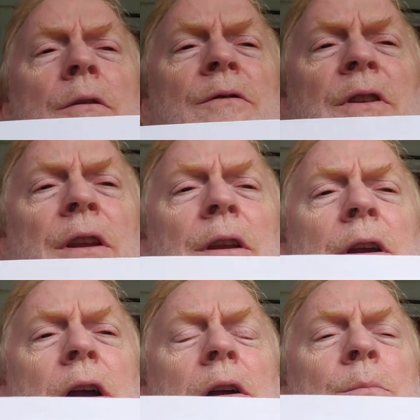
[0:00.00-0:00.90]
of the
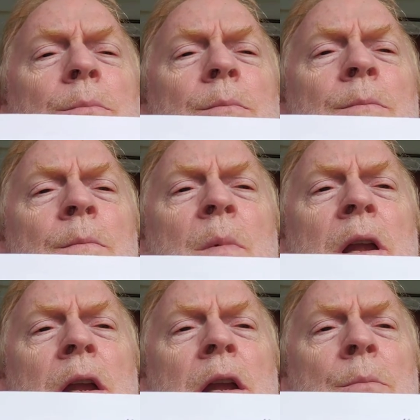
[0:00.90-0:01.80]
uh,
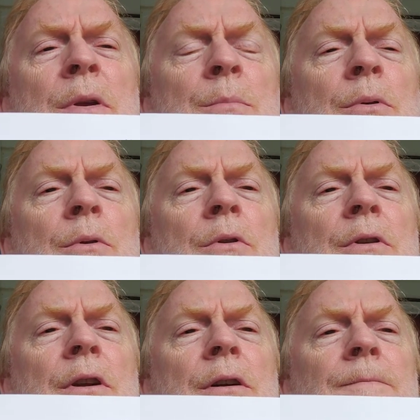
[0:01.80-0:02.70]
people in
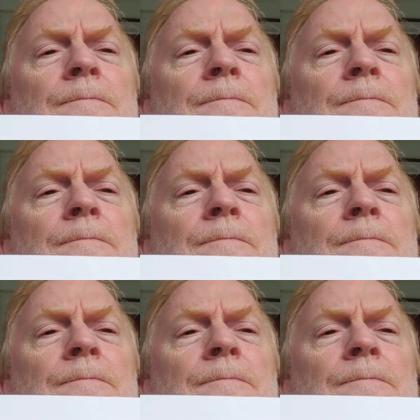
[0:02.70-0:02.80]
the